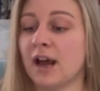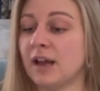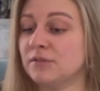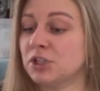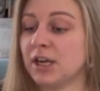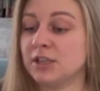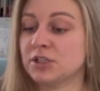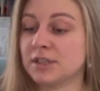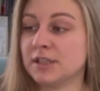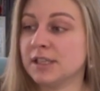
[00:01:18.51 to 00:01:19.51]
I've
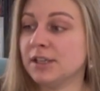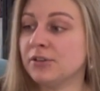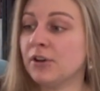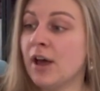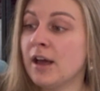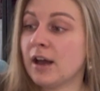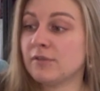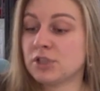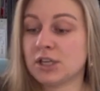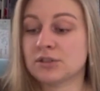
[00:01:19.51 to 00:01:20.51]
changed the needle, I've
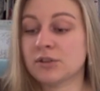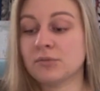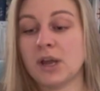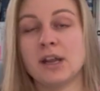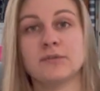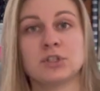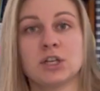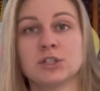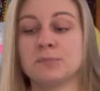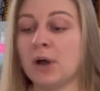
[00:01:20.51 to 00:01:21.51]
changed the thread, I've
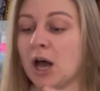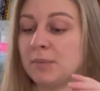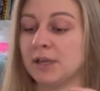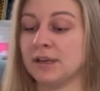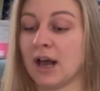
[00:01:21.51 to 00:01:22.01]
changed the bobbin,